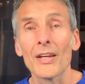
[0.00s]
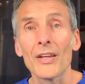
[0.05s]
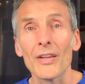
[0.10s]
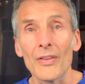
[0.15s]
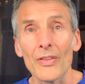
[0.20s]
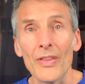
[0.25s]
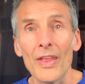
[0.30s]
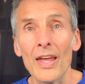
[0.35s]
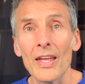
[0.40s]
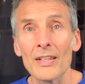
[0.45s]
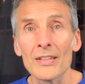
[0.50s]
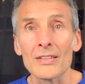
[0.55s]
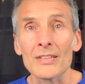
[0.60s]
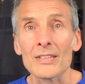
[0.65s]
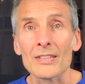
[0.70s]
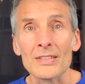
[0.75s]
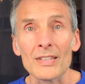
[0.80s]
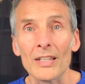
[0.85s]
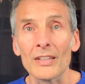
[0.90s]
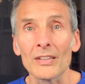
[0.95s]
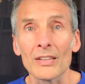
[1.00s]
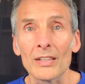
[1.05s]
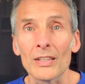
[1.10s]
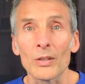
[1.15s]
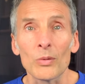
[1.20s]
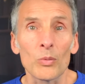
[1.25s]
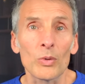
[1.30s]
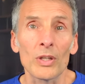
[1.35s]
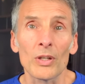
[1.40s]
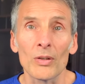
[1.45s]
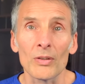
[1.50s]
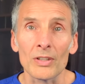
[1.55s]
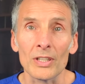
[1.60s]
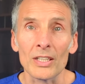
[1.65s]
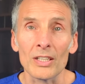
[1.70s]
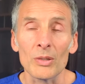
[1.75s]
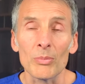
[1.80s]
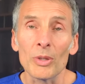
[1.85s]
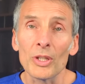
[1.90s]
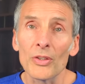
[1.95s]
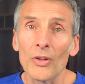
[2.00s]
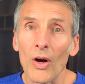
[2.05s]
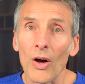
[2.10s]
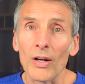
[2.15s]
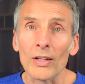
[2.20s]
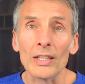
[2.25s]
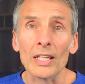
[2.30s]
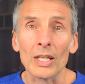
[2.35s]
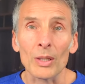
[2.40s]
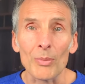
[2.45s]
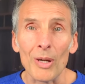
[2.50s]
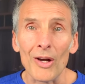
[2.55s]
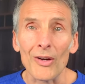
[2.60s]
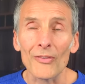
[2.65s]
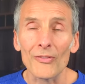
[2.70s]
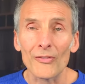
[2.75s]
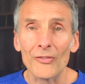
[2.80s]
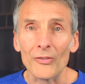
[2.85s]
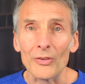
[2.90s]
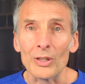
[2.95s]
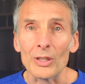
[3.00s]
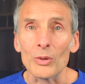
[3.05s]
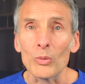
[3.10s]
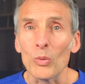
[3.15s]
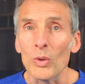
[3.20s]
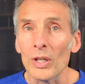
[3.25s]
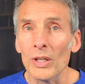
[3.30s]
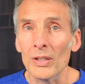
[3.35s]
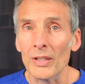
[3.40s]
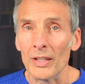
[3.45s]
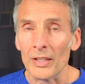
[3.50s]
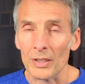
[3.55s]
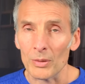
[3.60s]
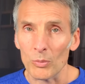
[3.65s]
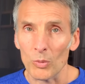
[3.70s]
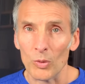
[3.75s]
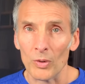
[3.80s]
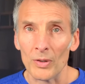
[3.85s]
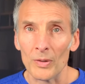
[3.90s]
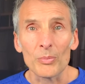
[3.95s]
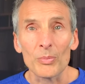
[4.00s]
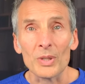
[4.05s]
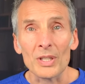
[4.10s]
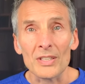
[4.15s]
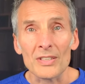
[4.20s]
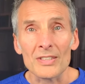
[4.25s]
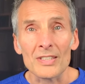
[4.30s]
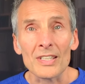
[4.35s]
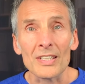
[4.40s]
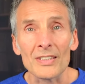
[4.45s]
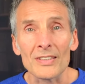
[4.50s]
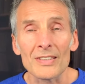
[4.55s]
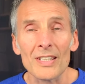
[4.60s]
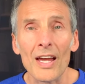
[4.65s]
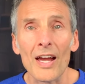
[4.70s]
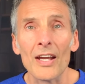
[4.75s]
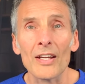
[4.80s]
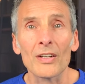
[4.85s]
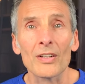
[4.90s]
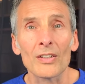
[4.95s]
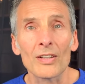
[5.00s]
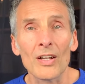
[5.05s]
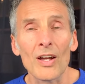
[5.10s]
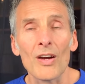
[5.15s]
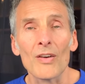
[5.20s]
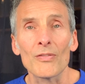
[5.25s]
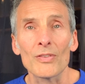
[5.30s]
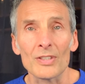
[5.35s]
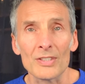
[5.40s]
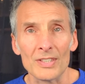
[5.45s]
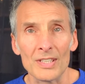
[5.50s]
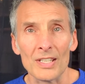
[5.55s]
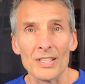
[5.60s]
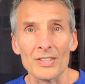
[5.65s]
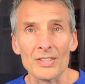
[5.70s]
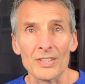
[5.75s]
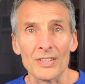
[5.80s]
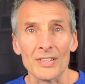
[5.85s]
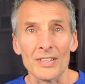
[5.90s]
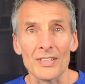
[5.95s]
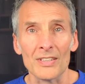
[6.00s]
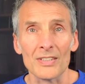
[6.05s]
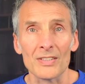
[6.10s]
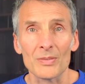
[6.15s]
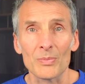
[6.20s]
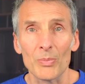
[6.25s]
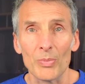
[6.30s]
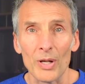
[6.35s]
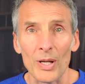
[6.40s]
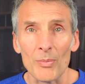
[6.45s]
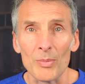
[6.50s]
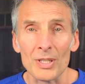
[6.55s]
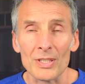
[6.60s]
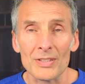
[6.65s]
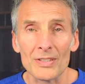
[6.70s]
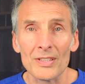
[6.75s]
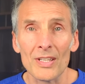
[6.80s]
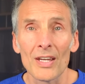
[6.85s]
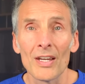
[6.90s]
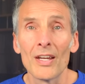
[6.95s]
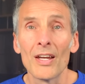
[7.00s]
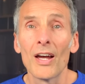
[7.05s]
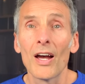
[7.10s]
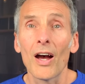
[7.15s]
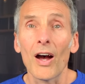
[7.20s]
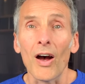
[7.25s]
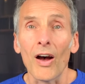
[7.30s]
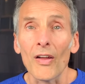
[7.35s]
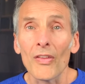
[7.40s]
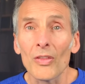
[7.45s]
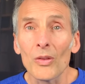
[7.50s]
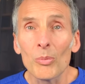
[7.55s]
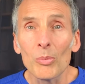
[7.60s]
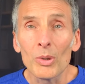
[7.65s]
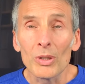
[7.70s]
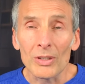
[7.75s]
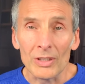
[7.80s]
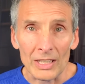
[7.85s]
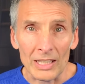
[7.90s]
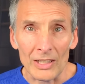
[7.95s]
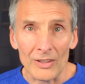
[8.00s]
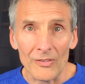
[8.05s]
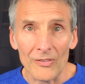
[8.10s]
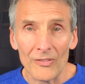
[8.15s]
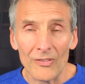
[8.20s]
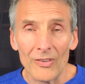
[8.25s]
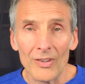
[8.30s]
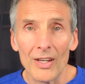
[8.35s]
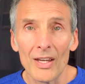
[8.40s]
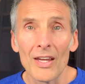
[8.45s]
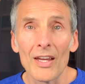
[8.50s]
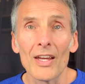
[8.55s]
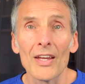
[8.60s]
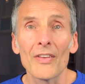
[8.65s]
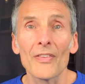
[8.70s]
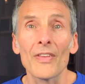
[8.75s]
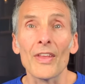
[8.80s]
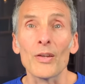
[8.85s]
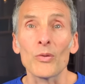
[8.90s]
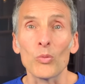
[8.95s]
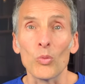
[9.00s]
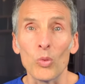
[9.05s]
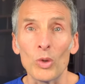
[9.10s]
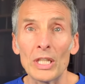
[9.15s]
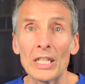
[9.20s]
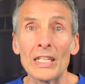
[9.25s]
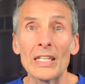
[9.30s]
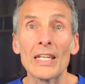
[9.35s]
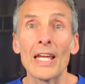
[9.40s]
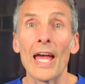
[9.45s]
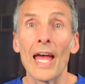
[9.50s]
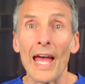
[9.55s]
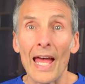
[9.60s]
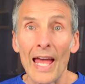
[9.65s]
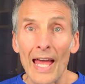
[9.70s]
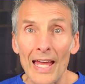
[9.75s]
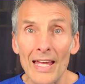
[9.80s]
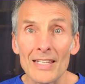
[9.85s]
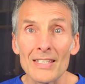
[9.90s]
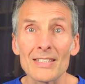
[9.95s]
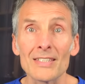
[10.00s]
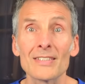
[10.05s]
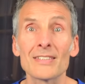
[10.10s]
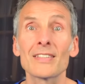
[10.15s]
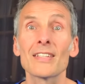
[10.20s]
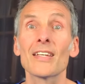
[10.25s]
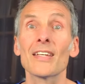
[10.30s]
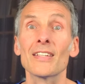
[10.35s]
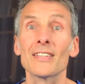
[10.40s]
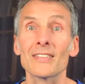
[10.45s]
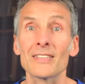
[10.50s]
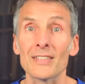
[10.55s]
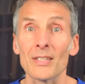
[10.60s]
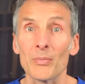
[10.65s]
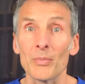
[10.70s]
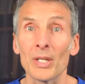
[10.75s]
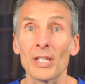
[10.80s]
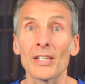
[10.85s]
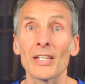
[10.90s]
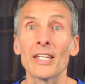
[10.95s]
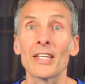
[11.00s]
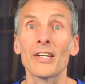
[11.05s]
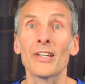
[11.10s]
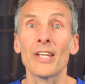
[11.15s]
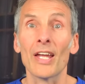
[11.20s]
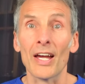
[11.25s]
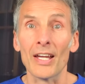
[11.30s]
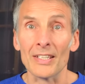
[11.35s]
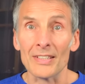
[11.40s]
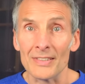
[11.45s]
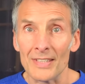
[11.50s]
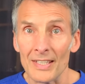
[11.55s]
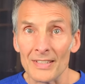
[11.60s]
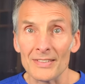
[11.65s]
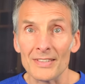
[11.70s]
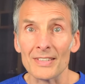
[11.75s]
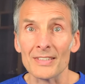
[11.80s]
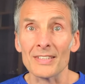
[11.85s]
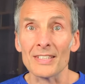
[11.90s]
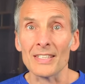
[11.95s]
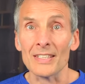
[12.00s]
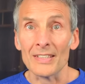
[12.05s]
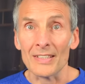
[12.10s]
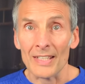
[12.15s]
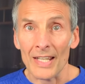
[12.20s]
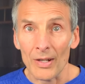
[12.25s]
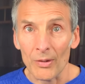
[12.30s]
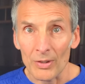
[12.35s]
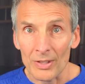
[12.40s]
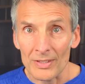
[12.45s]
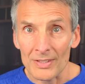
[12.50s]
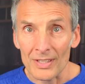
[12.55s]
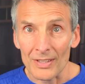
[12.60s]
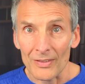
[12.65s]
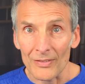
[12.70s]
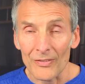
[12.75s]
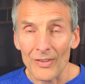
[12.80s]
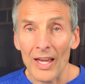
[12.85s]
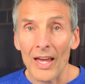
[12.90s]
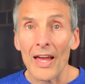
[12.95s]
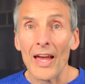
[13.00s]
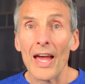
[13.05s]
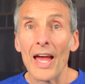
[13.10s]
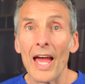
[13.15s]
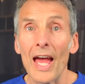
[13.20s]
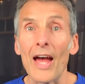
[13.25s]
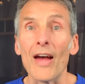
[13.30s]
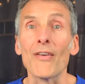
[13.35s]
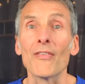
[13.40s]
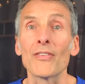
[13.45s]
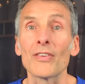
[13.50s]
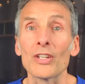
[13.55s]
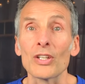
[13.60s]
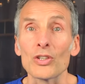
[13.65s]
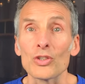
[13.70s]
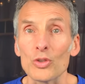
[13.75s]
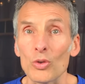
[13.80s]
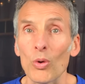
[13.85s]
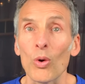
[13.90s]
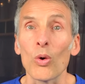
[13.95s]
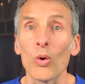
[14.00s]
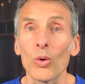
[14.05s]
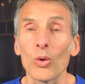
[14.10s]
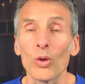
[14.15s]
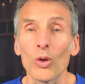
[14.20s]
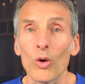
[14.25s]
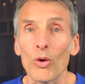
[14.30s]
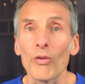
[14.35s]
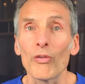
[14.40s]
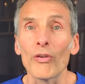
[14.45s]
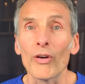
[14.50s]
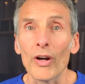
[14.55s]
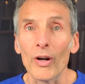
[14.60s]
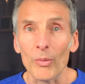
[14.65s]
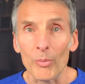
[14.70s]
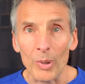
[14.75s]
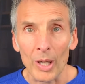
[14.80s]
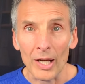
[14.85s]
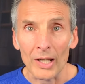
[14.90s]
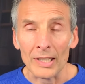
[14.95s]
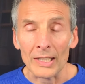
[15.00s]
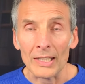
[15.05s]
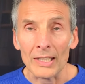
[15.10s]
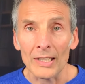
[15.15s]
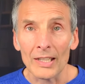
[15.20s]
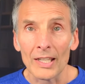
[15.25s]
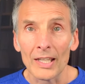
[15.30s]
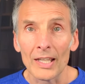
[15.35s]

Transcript: then suddenly we don't need to be talking about free will anymore because the entire conversation is premised on the belief that we, as a simulated identity narrative, have control over our body.